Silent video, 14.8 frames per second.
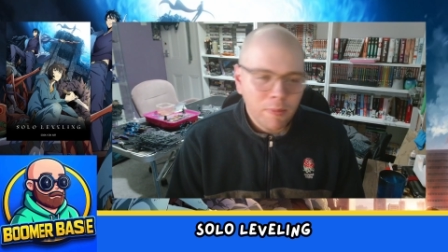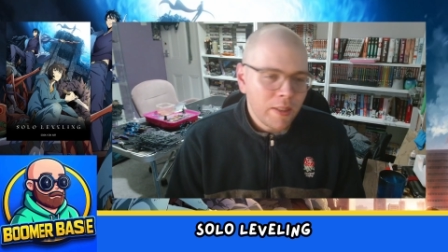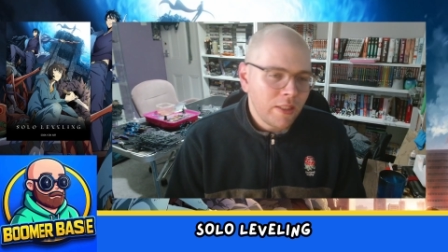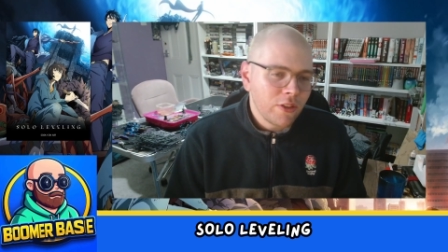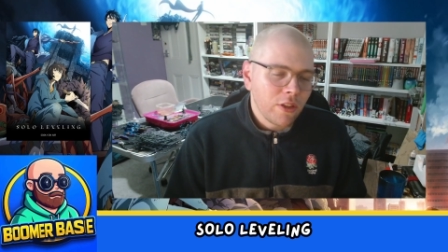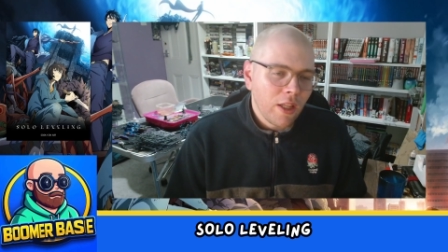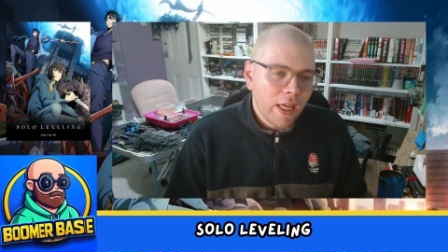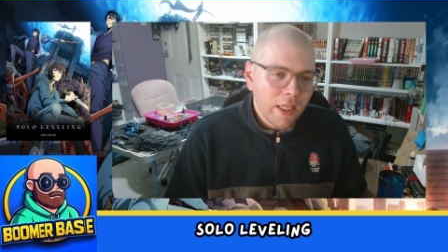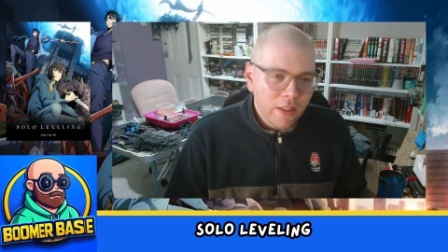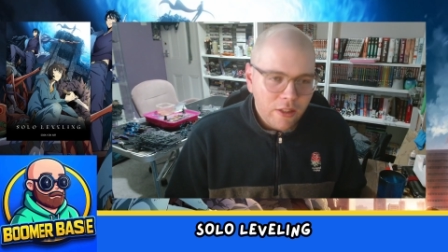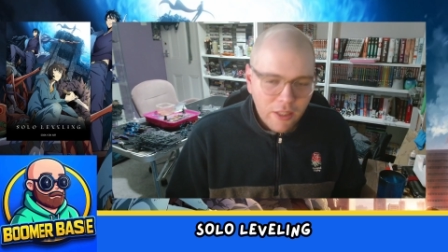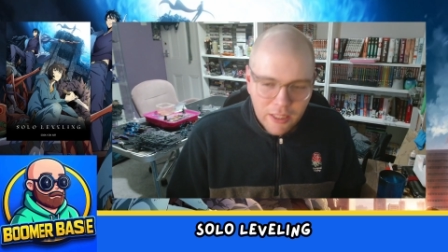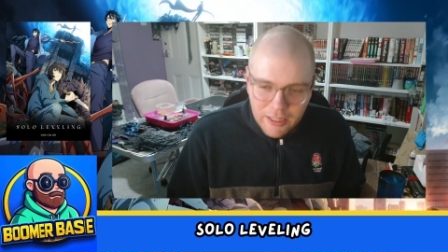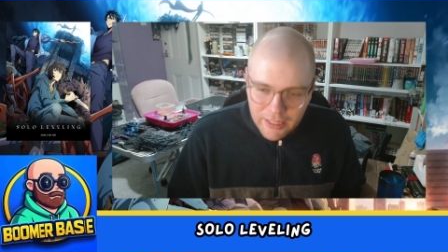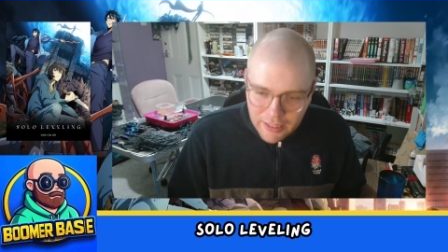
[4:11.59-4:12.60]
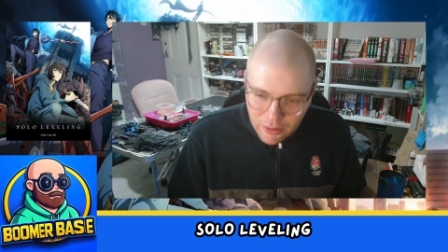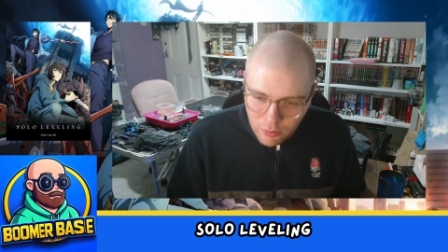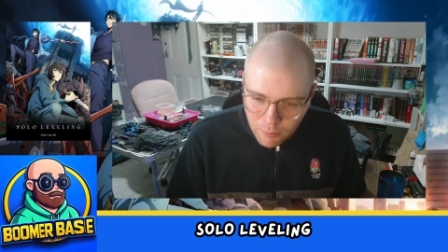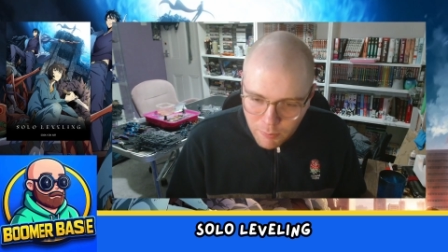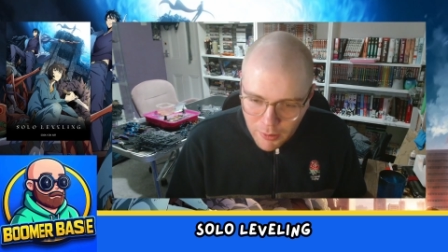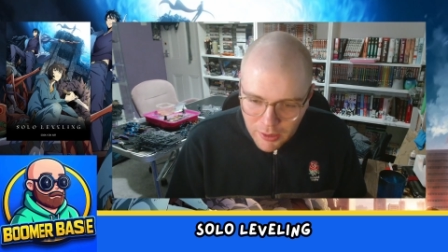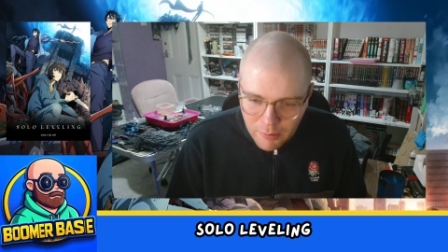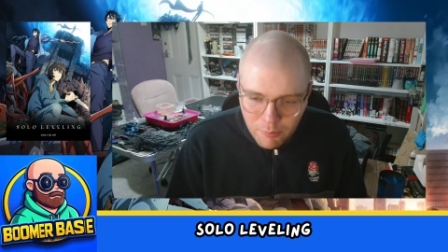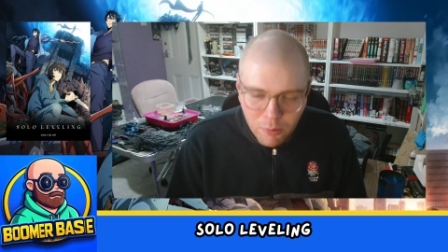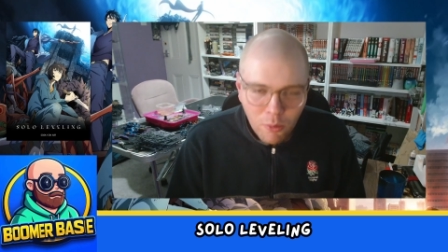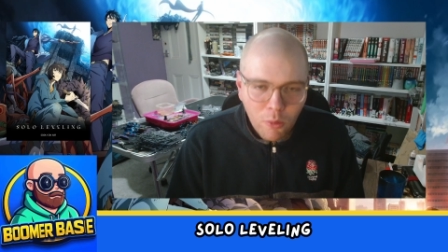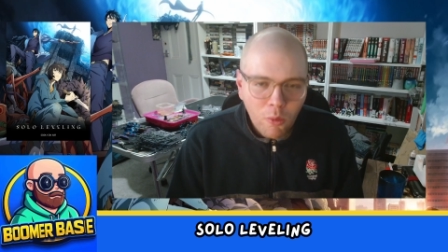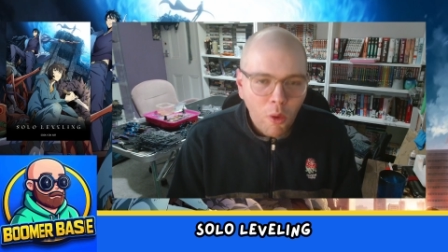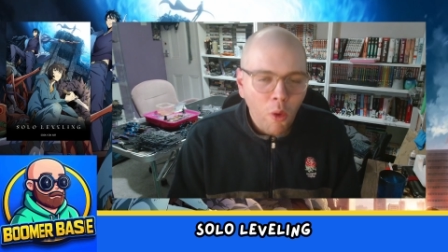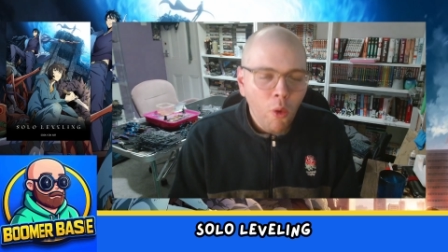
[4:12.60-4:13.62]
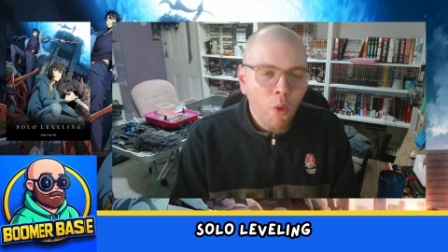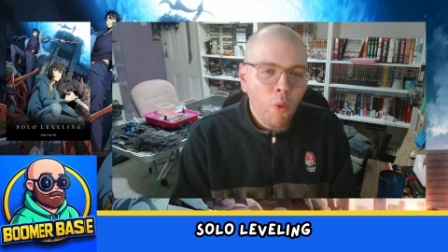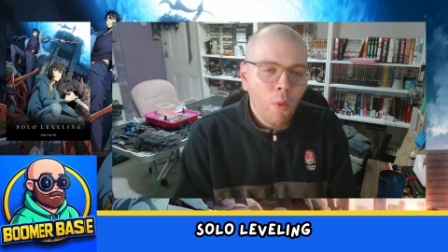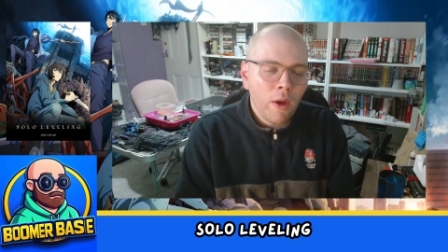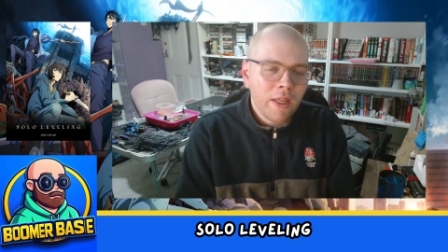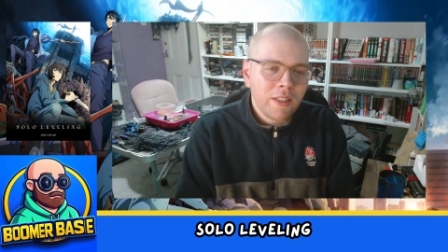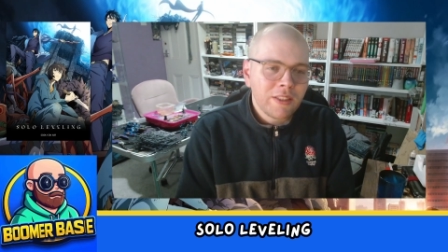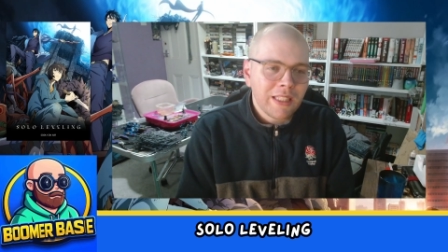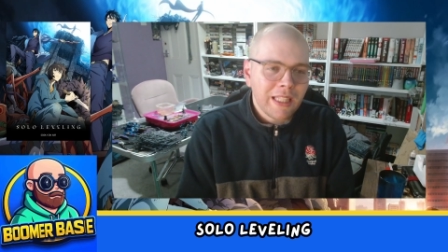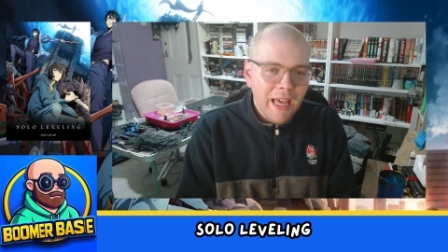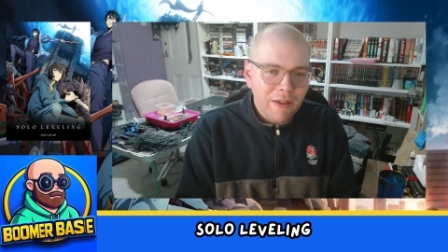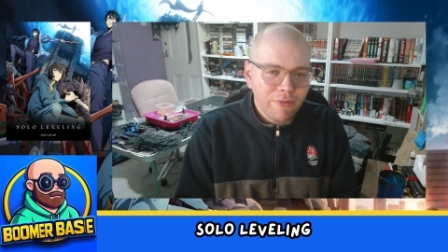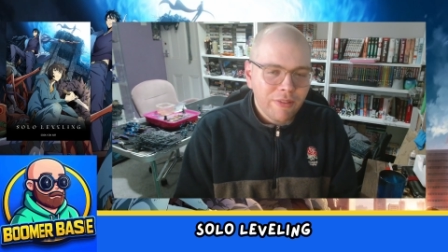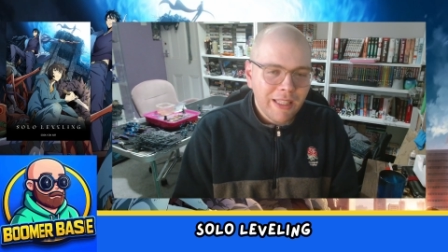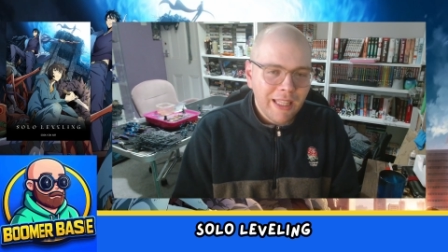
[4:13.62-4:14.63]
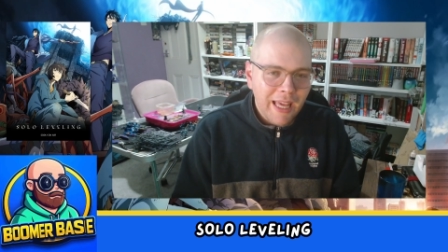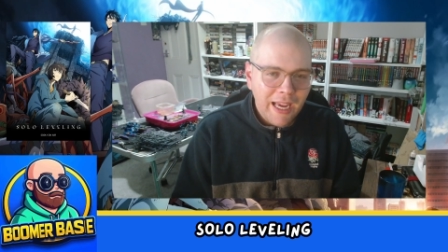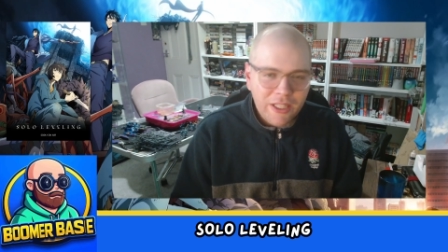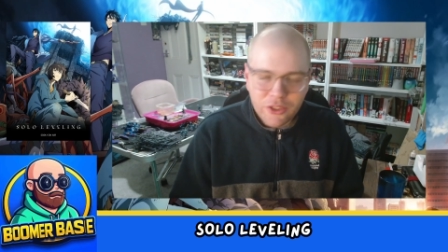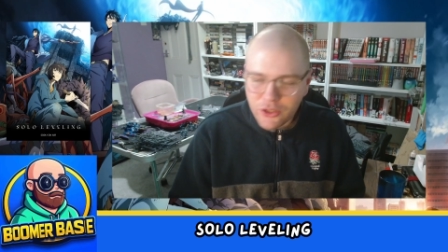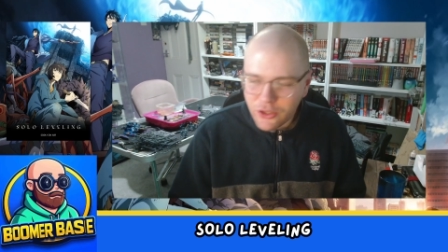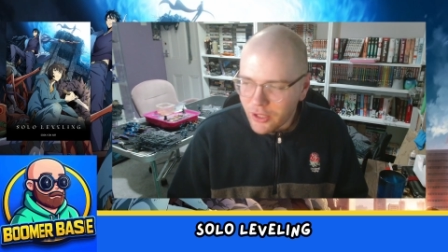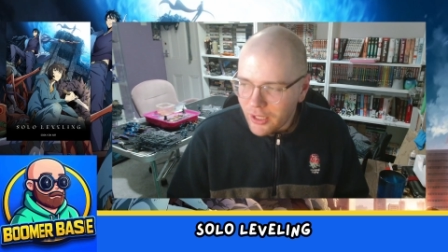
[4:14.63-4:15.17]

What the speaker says: He's like, the little people always laugh last.